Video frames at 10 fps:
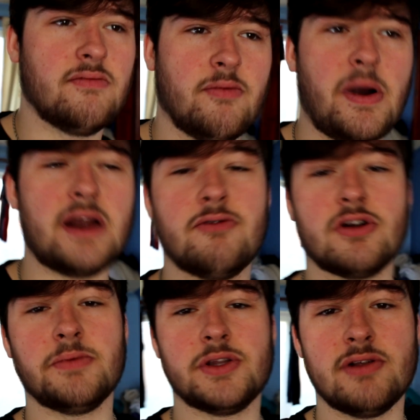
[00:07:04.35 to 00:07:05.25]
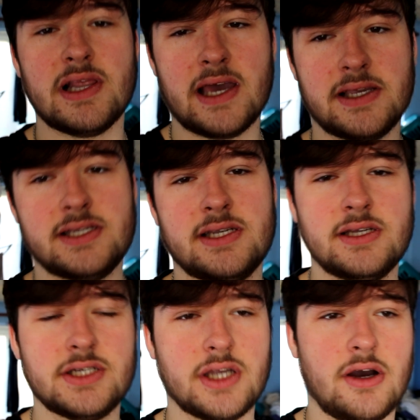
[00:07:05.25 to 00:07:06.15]
apparently we're going to be doing legs
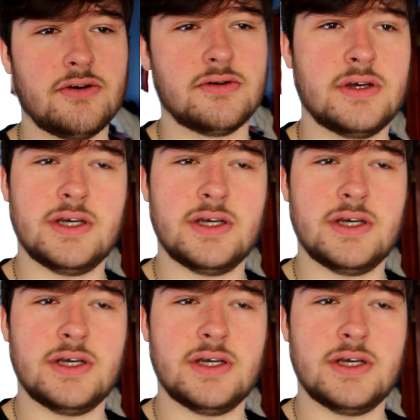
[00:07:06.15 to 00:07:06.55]
so